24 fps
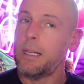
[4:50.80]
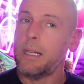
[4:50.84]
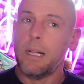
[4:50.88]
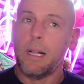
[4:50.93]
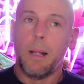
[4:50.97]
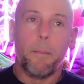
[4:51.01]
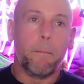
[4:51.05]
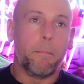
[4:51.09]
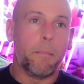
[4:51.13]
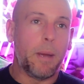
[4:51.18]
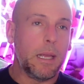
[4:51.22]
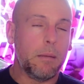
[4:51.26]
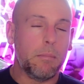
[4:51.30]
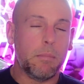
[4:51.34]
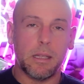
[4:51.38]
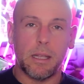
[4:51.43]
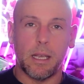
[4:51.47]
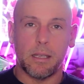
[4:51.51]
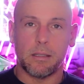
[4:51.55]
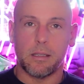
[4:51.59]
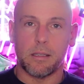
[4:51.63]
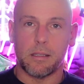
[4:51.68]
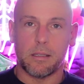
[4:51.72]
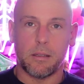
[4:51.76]
Maybe
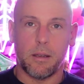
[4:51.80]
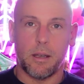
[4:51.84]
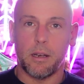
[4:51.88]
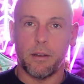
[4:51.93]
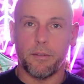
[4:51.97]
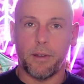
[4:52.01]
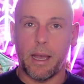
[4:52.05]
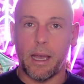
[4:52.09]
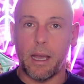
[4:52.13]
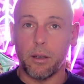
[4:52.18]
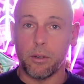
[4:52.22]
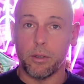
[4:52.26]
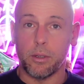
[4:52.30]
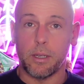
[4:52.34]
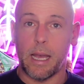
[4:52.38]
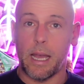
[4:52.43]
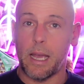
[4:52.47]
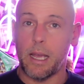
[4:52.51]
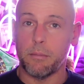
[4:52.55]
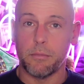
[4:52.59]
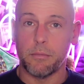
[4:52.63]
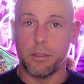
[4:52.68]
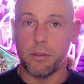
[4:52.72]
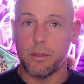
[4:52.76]
that's a sign of how good
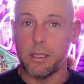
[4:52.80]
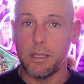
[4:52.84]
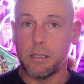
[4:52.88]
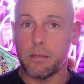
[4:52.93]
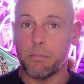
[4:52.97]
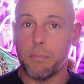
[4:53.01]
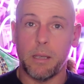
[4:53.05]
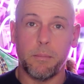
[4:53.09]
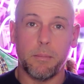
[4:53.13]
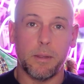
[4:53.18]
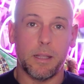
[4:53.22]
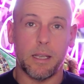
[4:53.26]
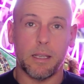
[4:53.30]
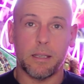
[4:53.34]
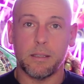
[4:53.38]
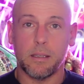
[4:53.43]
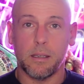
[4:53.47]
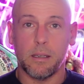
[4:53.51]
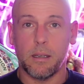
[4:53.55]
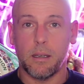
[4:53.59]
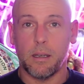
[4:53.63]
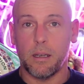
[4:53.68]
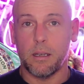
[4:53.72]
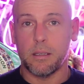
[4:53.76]
Hamzah is. Maybe that's
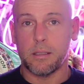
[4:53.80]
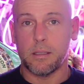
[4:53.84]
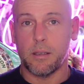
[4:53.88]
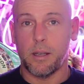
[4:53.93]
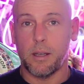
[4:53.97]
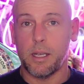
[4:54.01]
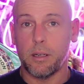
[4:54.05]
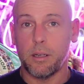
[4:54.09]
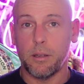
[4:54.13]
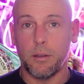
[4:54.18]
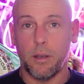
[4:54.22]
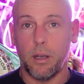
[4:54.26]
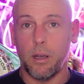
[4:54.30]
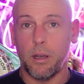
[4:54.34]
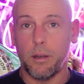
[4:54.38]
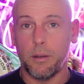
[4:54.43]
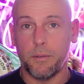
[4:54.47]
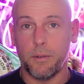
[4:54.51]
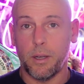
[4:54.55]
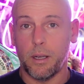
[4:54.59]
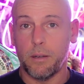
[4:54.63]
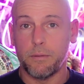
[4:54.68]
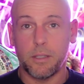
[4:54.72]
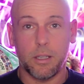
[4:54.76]
a sign
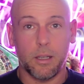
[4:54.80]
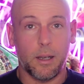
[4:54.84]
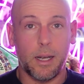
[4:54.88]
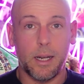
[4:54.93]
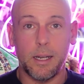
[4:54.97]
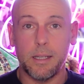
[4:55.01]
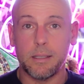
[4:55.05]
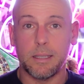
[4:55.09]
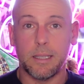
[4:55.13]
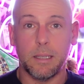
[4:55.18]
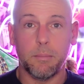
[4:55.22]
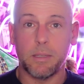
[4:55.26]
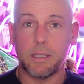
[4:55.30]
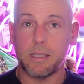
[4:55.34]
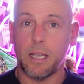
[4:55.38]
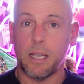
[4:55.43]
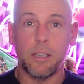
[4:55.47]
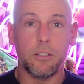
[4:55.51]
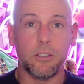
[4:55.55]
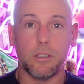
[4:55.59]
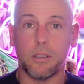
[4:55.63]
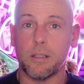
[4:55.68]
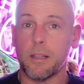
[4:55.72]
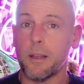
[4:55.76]
of Tyler's
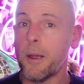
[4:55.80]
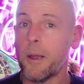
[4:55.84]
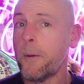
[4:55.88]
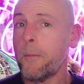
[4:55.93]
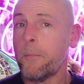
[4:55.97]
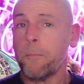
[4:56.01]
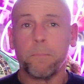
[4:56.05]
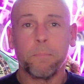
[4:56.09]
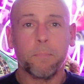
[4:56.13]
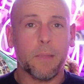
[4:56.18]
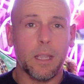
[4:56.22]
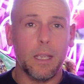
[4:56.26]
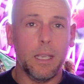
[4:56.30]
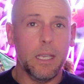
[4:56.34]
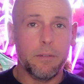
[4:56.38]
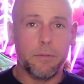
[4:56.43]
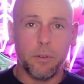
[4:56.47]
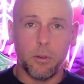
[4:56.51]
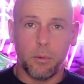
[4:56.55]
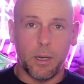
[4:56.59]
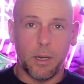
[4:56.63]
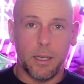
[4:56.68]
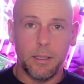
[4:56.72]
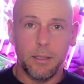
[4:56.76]
limitation. Either
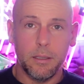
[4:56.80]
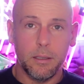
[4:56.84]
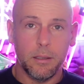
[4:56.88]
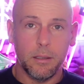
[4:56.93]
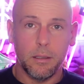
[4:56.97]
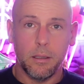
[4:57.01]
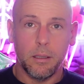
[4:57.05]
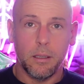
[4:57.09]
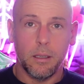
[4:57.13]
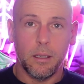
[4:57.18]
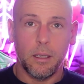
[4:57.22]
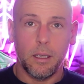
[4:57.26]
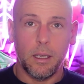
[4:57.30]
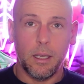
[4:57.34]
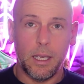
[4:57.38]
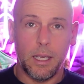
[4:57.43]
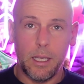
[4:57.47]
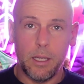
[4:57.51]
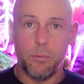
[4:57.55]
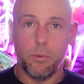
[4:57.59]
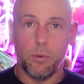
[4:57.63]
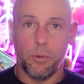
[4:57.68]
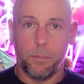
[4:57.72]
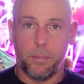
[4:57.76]
way,
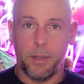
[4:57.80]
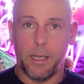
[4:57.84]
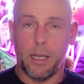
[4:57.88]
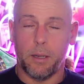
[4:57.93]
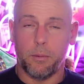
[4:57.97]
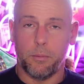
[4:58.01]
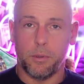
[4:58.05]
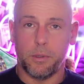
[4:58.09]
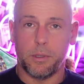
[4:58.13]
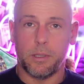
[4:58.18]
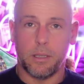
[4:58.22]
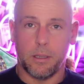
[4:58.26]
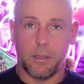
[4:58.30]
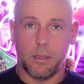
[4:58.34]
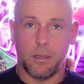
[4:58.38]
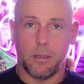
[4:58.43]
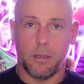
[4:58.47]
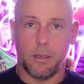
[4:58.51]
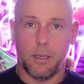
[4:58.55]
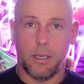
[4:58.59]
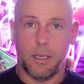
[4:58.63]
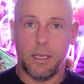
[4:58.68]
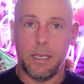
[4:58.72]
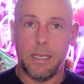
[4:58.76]
he will be able
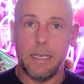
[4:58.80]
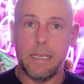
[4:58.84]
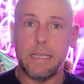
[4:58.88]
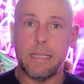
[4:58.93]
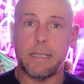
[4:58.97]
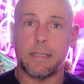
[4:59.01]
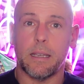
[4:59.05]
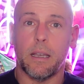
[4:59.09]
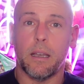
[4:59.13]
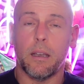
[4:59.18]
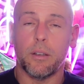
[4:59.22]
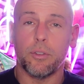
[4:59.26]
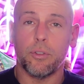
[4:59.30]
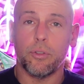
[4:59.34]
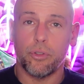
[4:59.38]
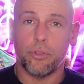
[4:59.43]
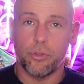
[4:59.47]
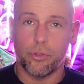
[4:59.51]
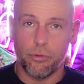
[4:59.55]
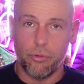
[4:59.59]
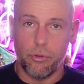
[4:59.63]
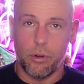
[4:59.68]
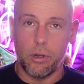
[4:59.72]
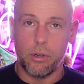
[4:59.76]
to, he's
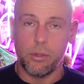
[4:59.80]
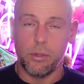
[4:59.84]
strong,